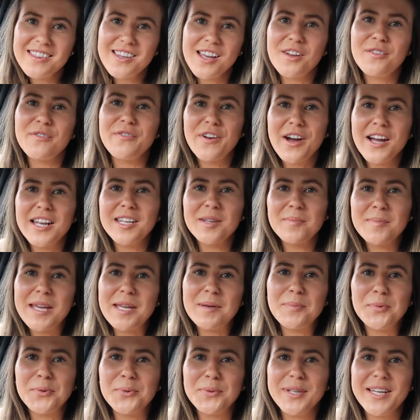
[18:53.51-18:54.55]
Like finding
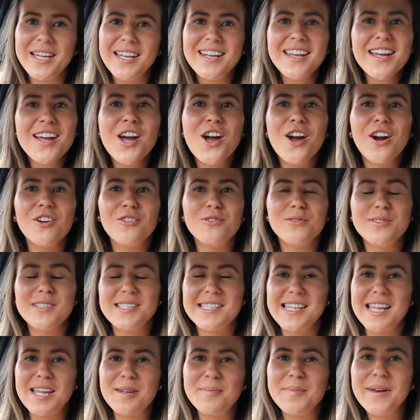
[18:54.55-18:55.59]
people that are on the
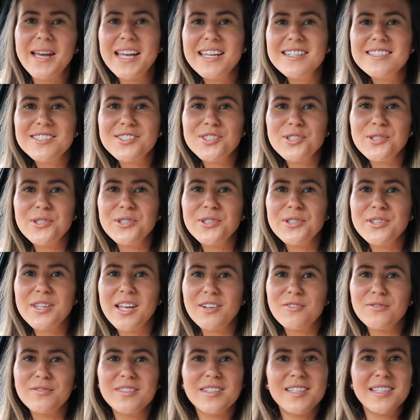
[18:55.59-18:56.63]
same page as you,
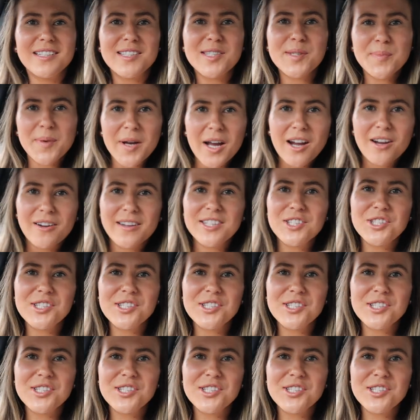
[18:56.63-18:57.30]
like really inspiring.